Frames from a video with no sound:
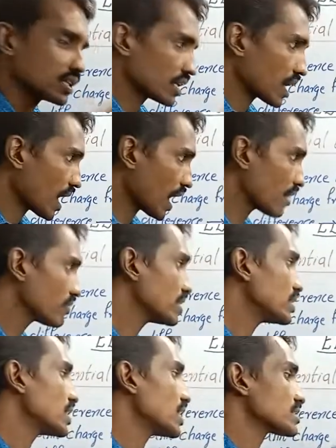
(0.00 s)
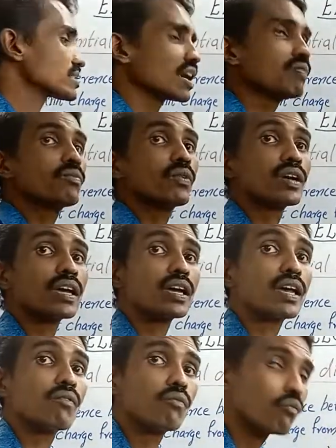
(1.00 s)
have some
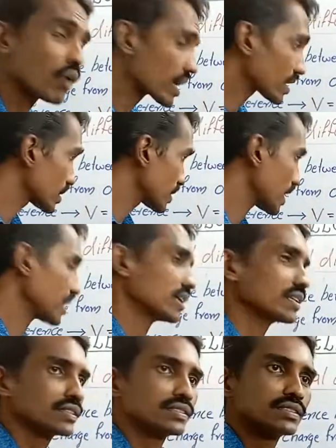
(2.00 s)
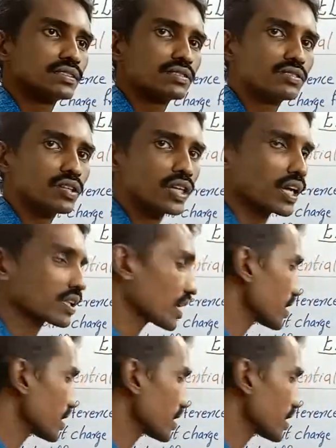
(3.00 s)
work done. Okay, that